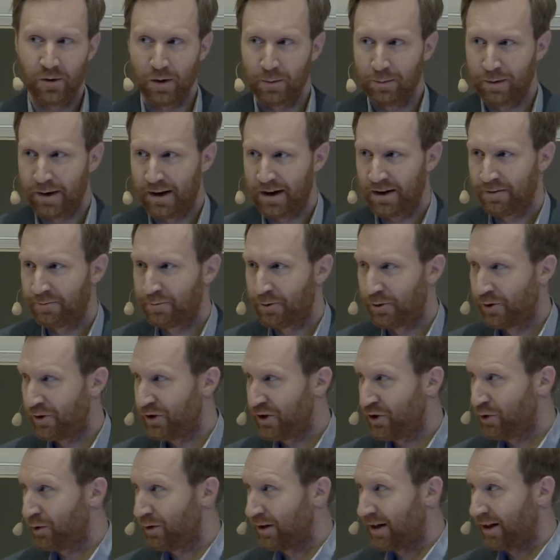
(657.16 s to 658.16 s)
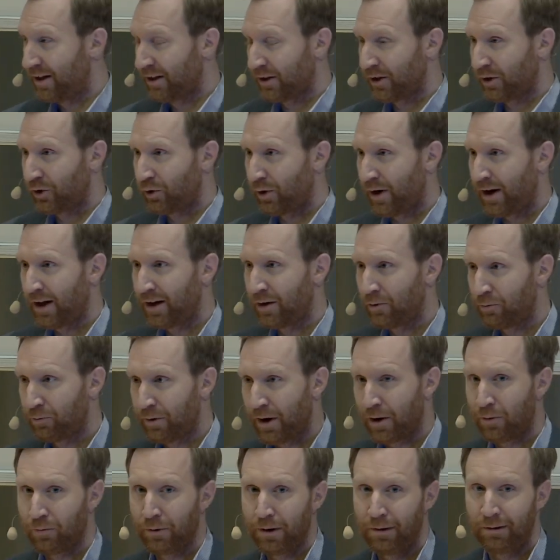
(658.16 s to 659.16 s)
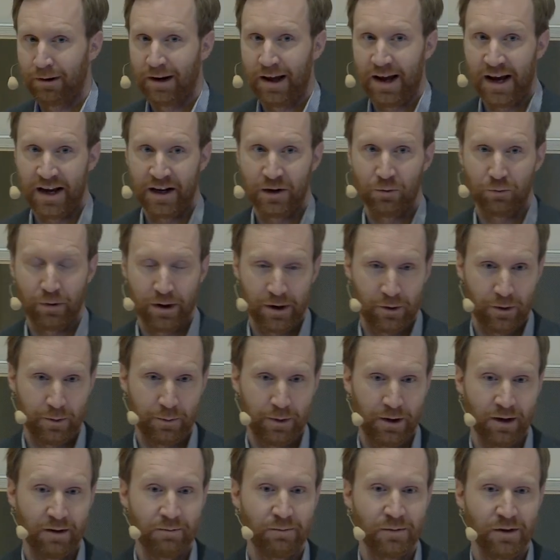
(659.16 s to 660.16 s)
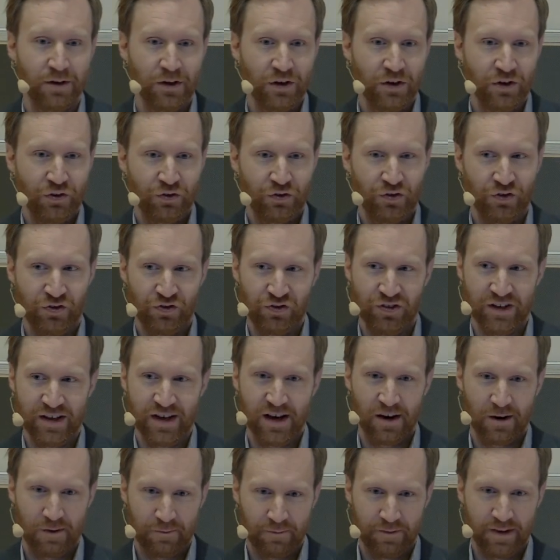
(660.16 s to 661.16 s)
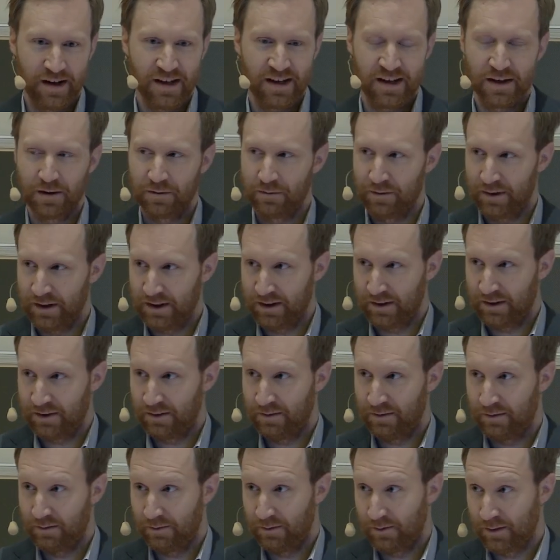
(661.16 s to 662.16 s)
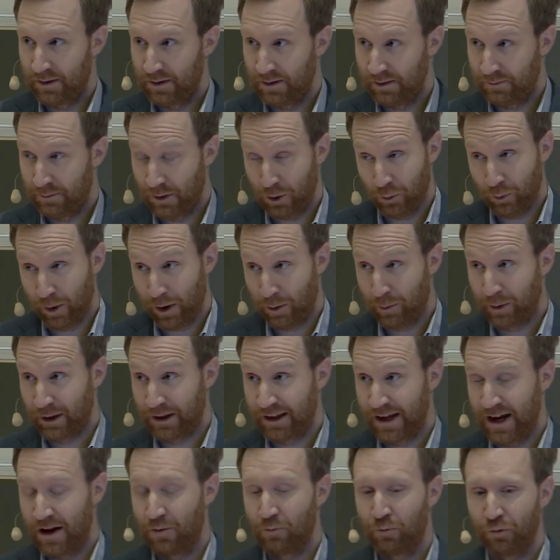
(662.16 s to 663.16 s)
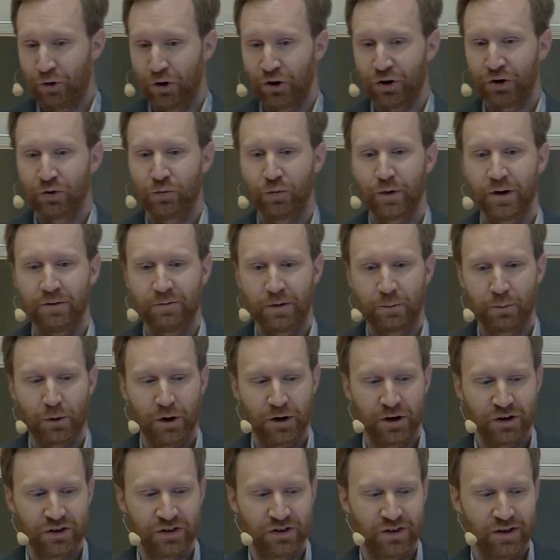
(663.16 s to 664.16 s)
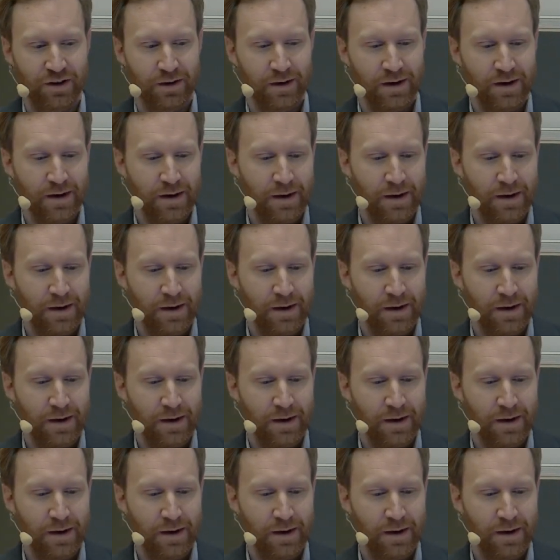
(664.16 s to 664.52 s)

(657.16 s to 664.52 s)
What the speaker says: now applying for a new clinical trial where we will add wearable to see how they can a wearable can work with the product.